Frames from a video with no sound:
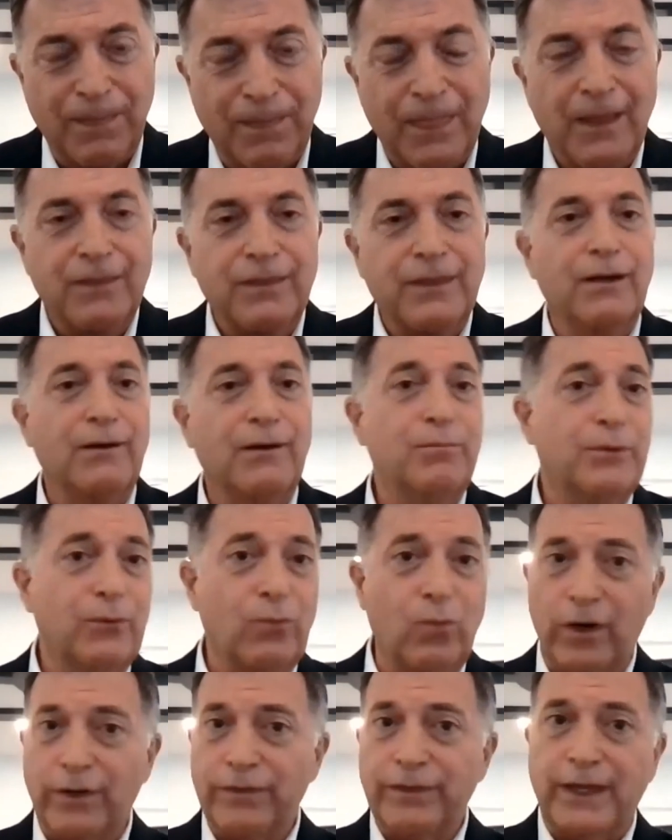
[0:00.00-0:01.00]
there'll be
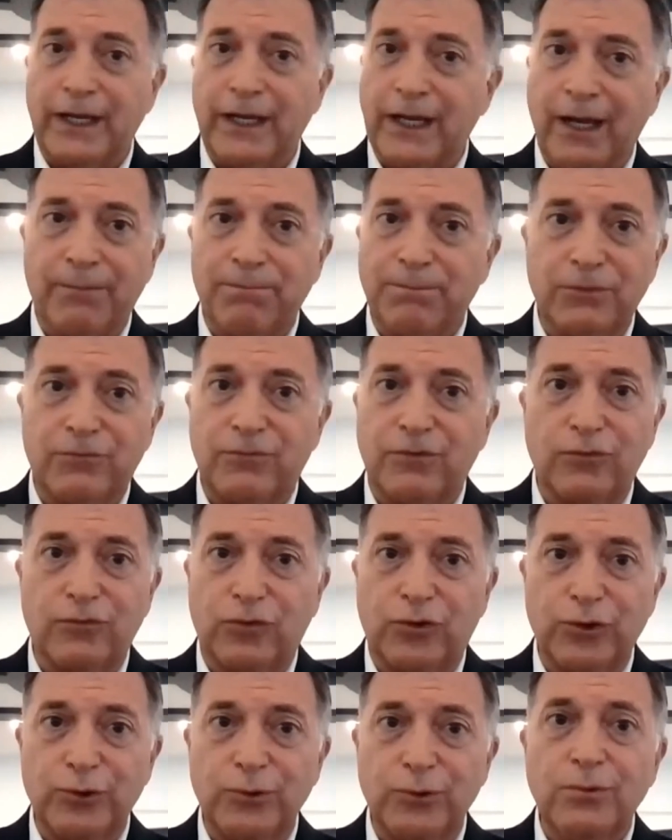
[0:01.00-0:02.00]
one that happens in
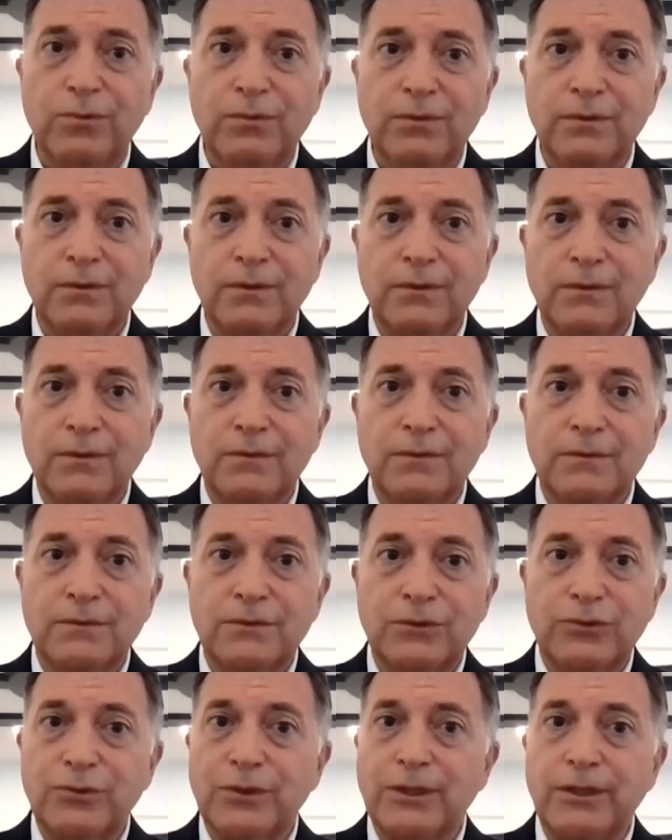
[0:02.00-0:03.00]
two
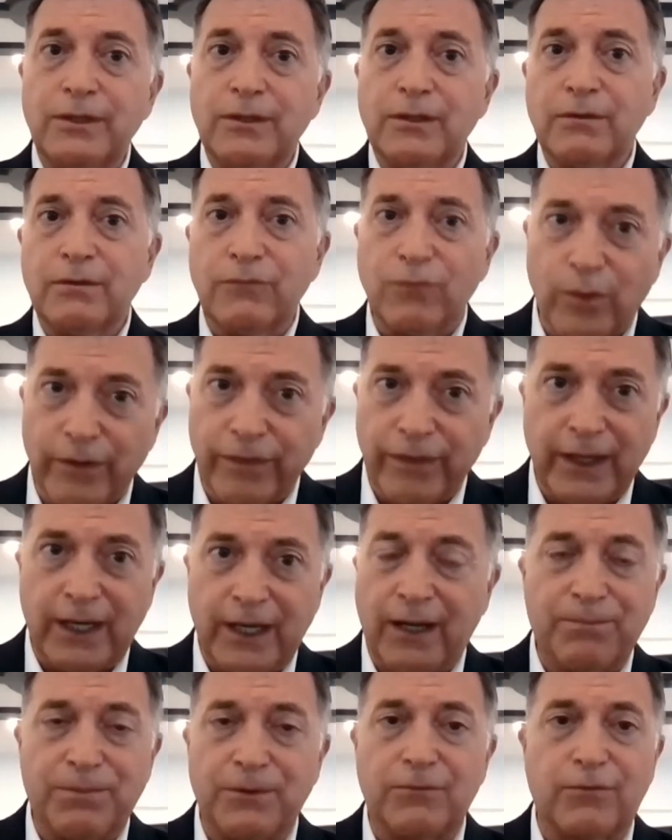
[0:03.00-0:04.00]
years, one that
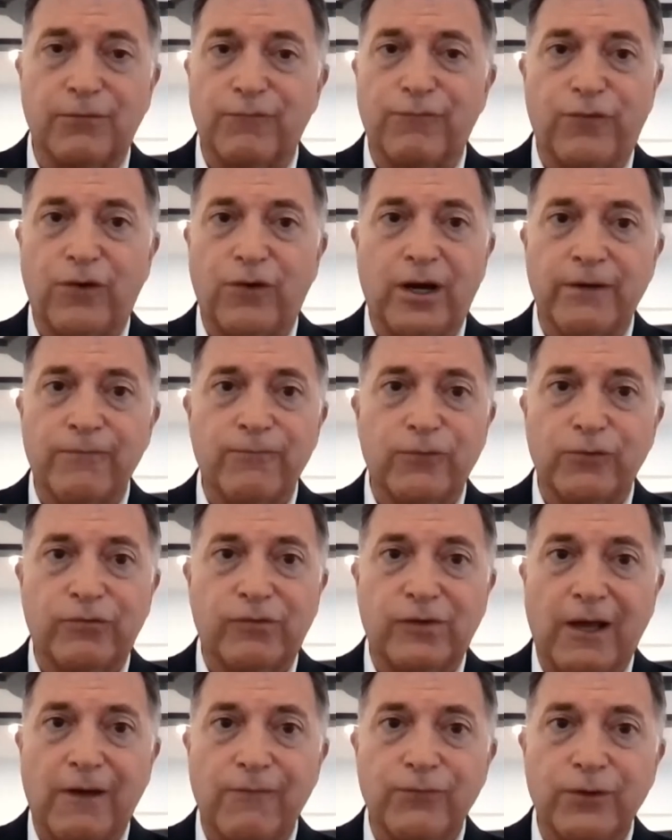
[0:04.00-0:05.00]
happens in 5 or
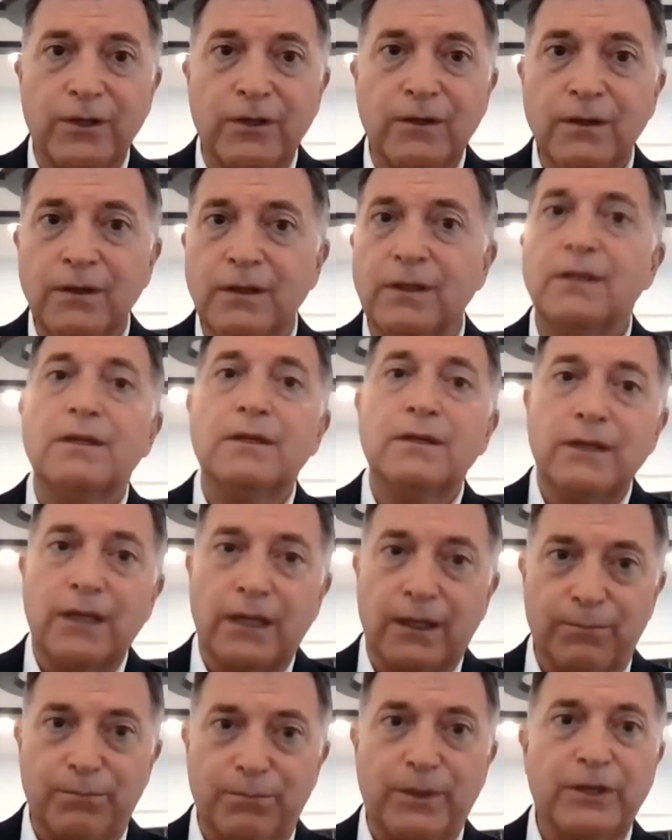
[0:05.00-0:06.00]
7, and a
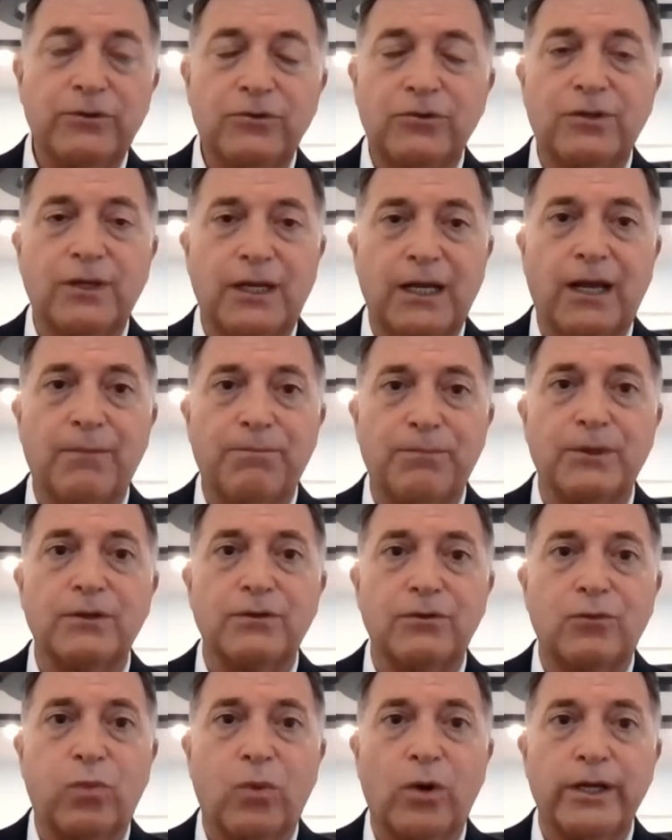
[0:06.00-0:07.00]
bunch that happen in
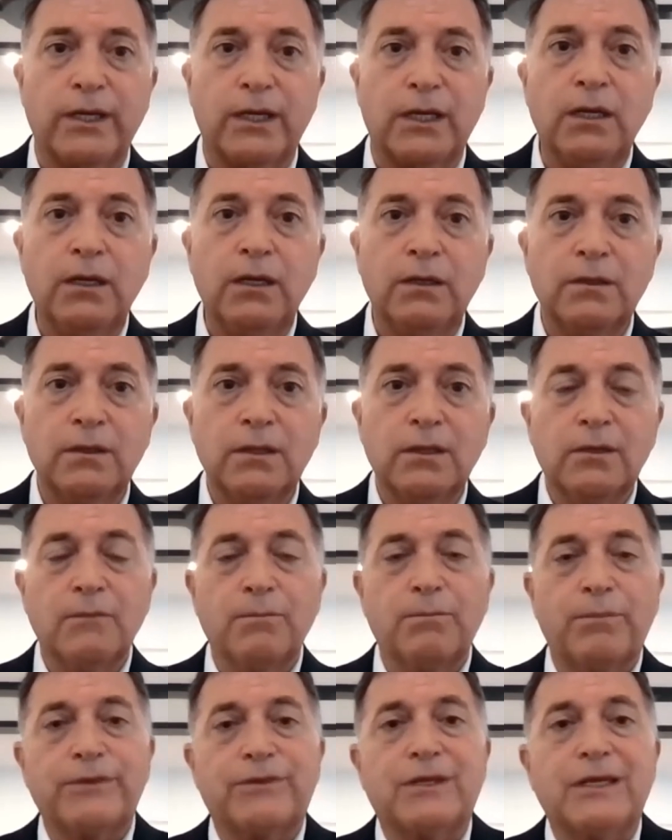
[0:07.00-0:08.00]
20,
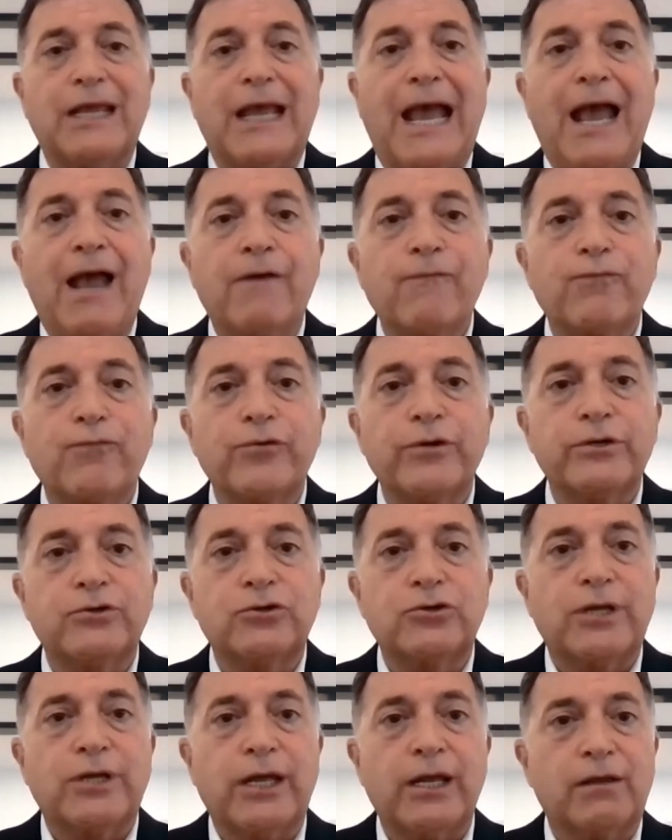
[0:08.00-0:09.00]
but the average
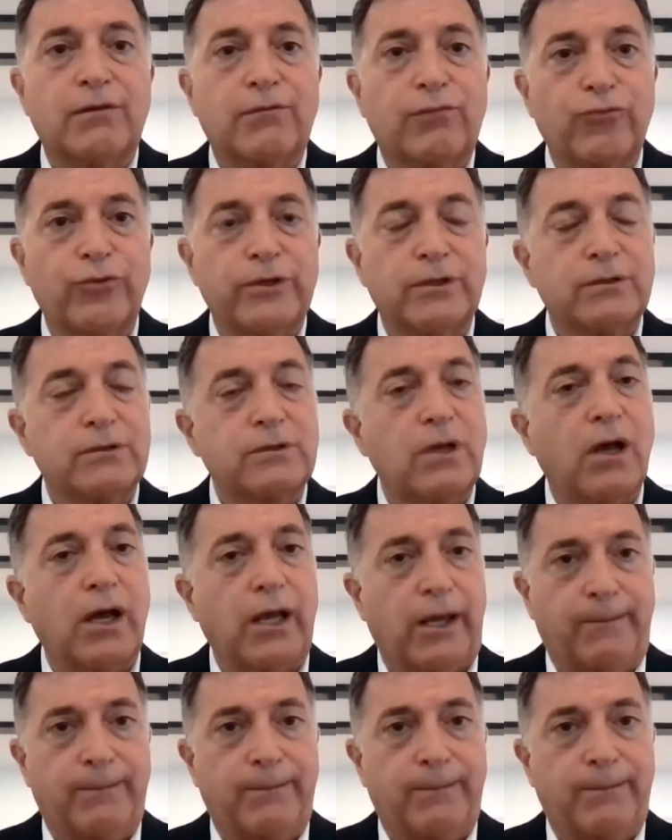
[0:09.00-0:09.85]
takes real time.